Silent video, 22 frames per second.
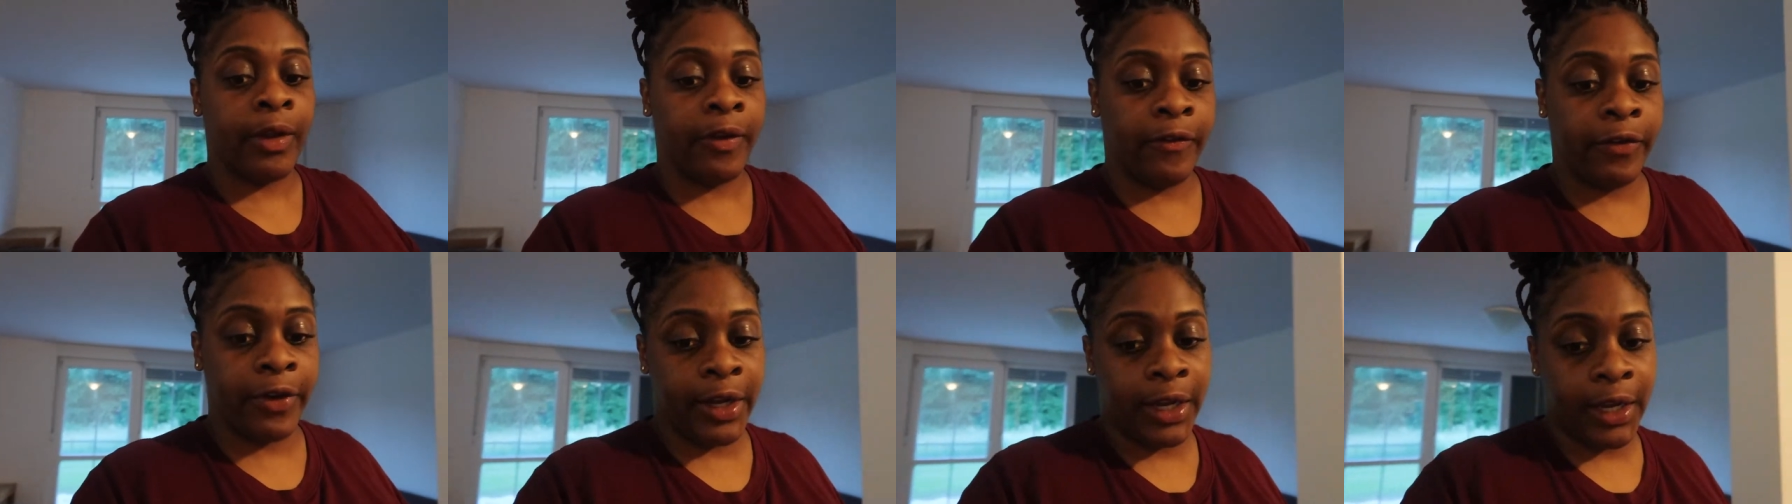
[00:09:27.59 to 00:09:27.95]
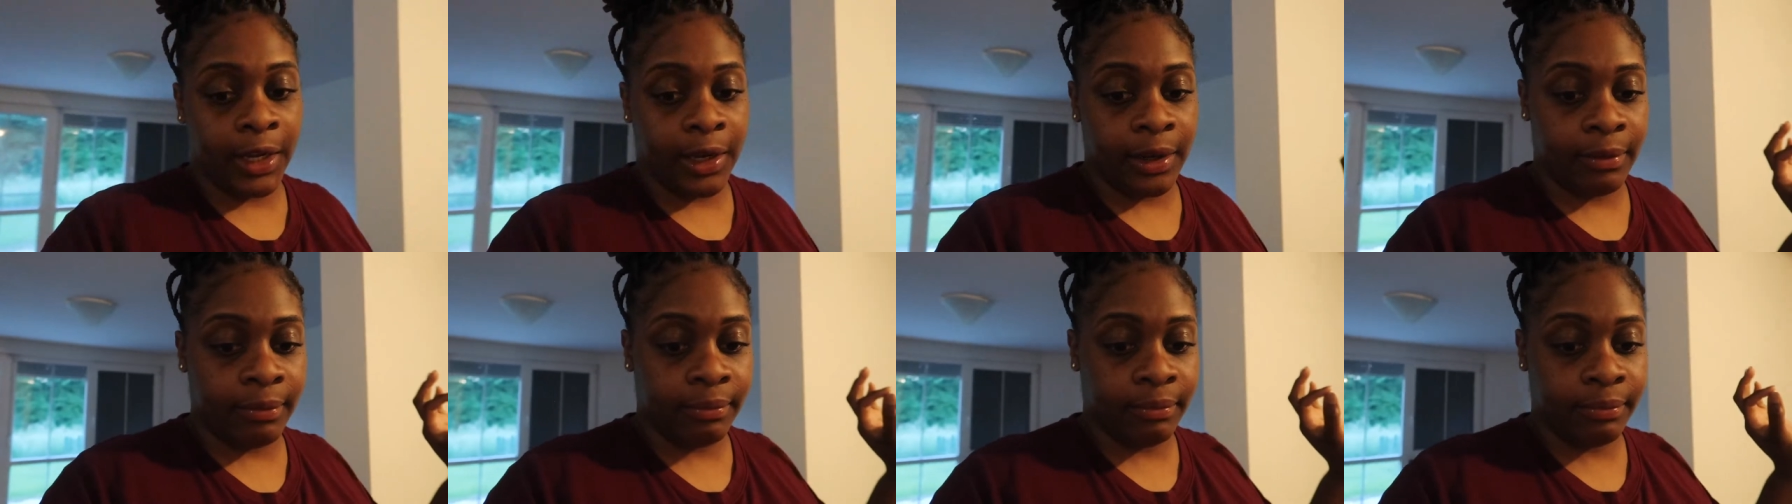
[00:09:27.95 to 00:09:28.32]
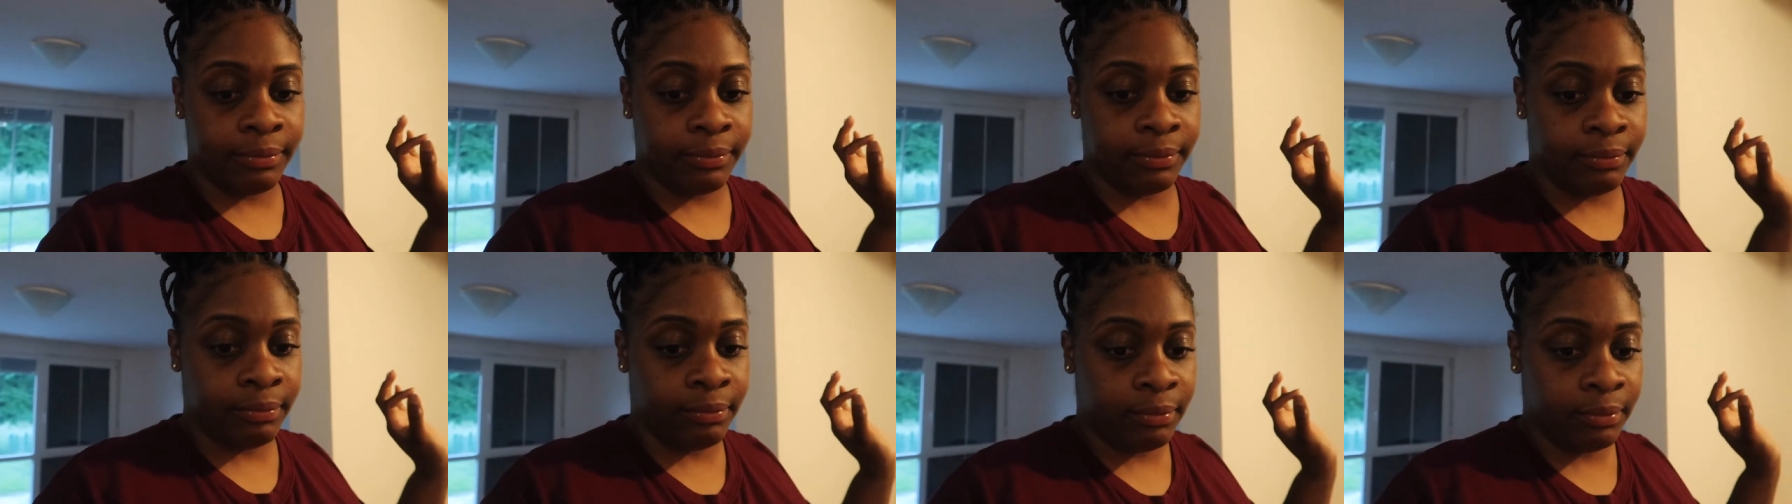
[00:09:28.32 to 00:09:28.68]
freaking
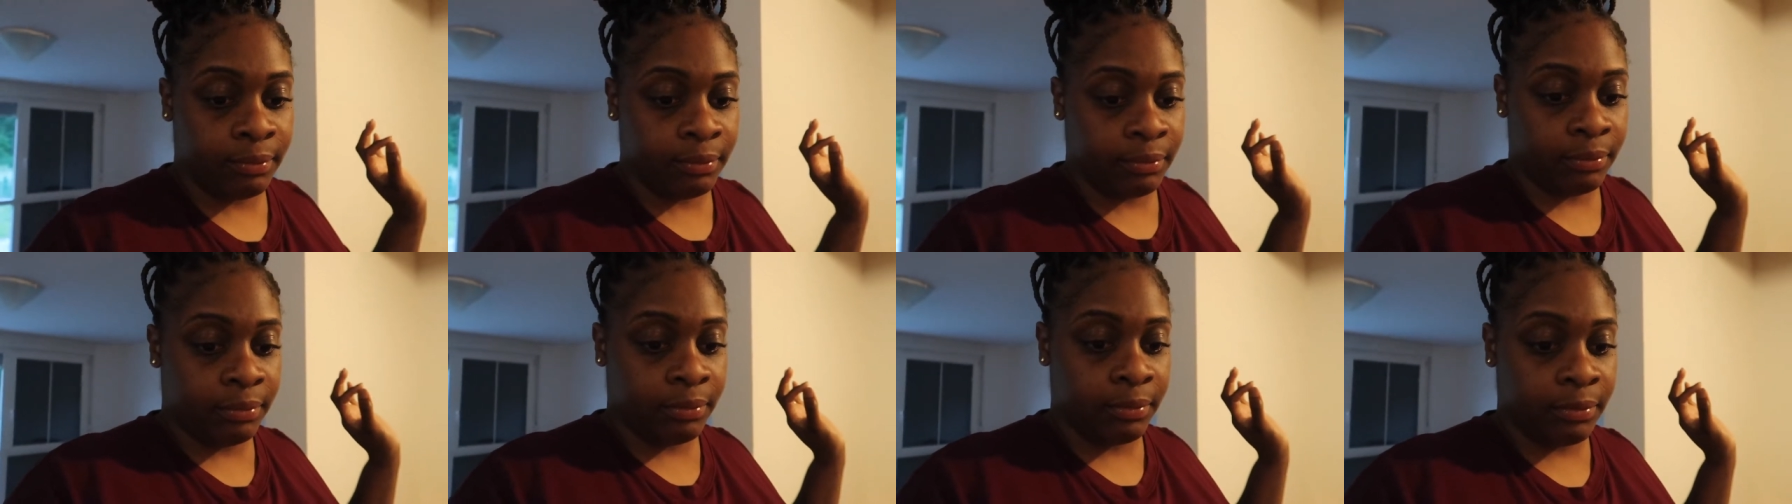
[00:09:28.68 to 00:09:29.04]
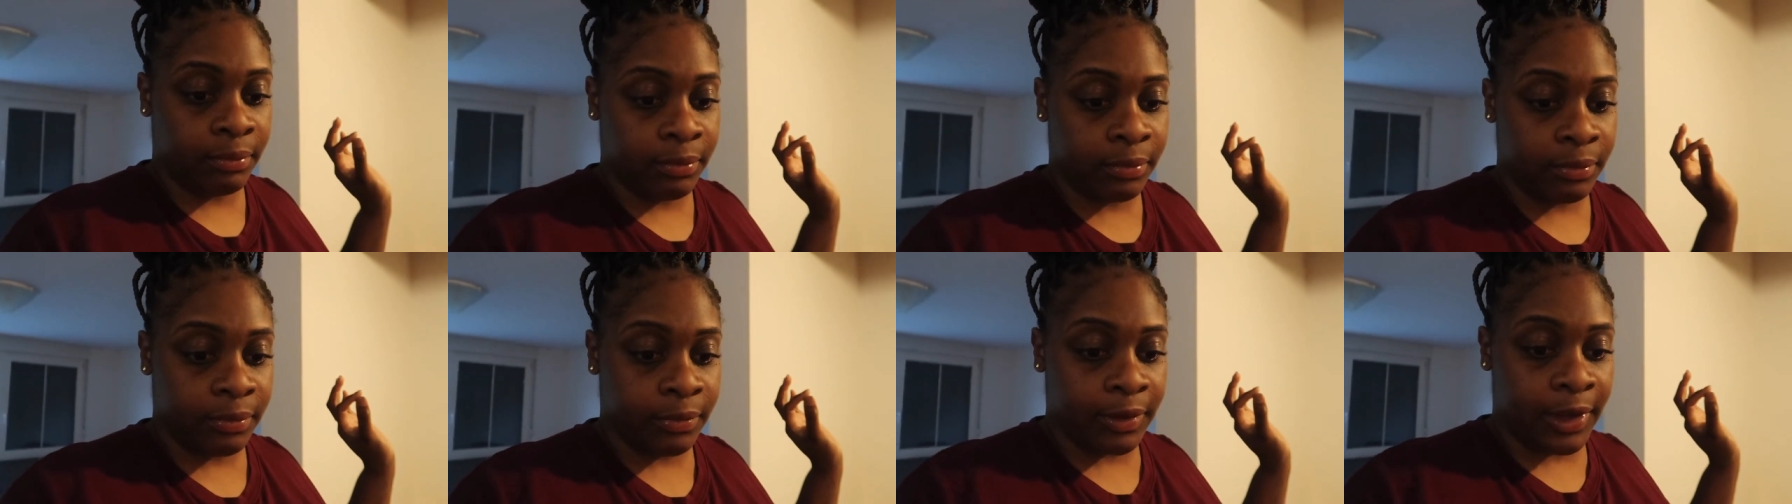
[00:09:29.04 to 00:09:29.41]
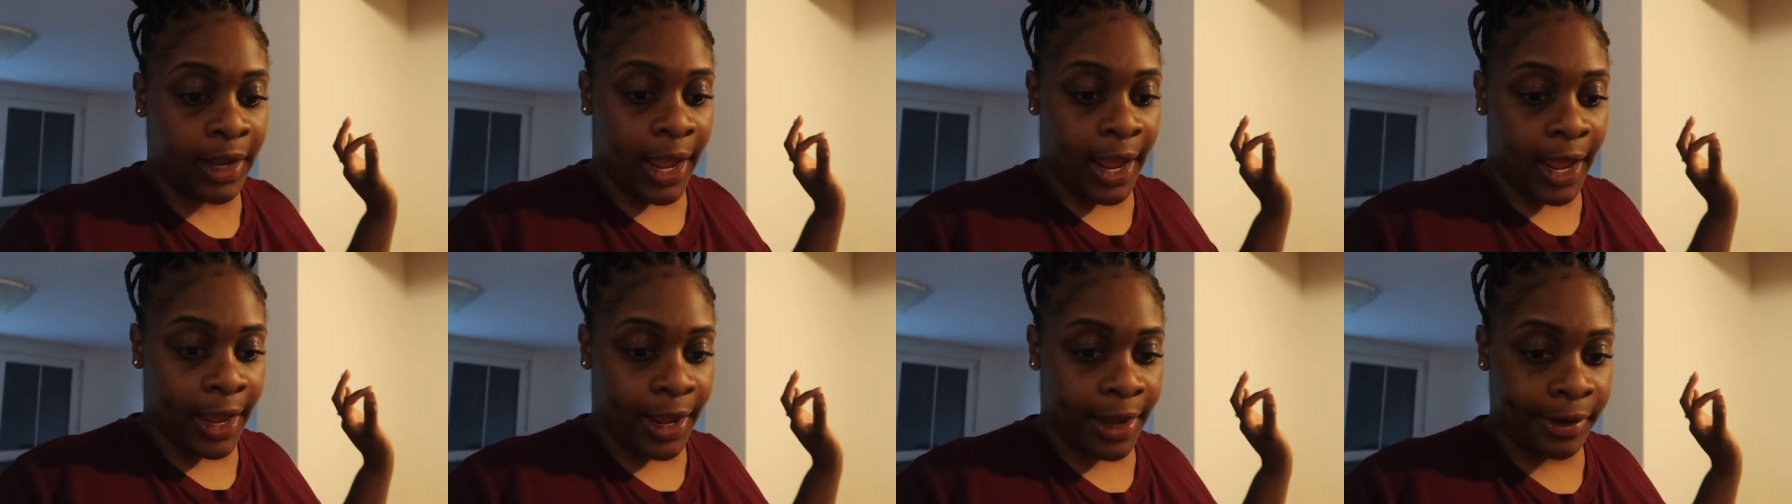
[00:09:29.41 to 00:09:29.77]

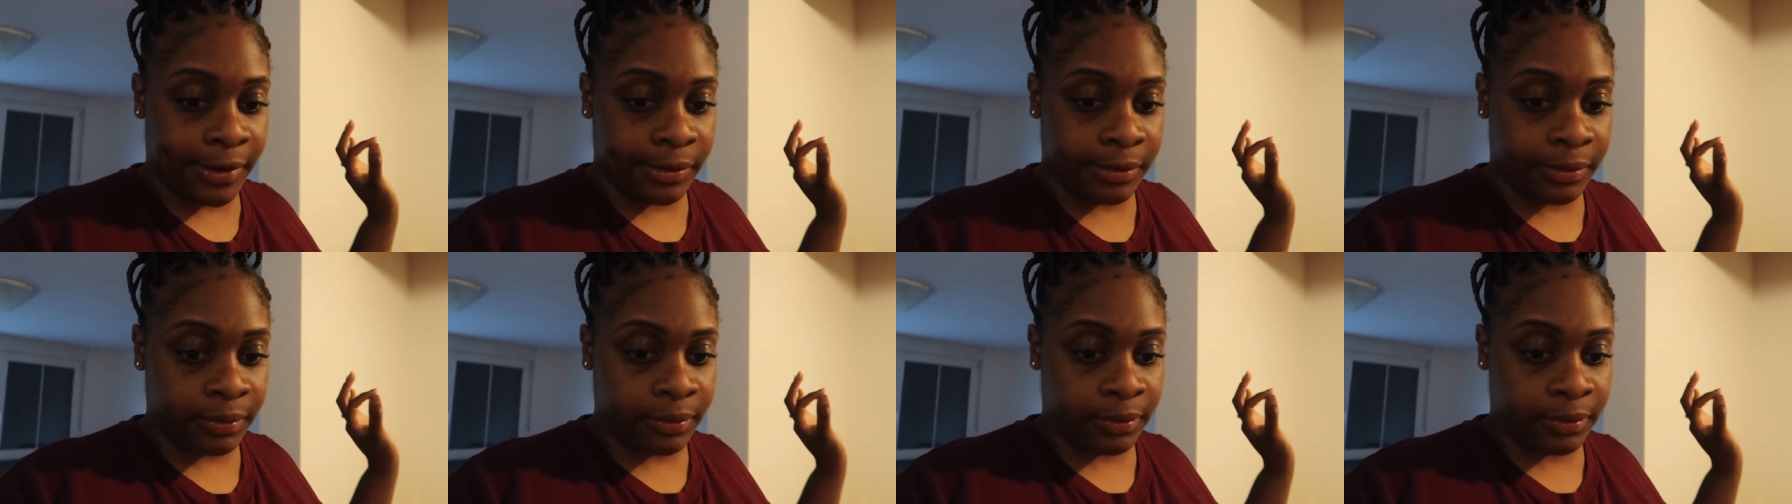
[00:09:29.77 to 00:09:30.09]
day.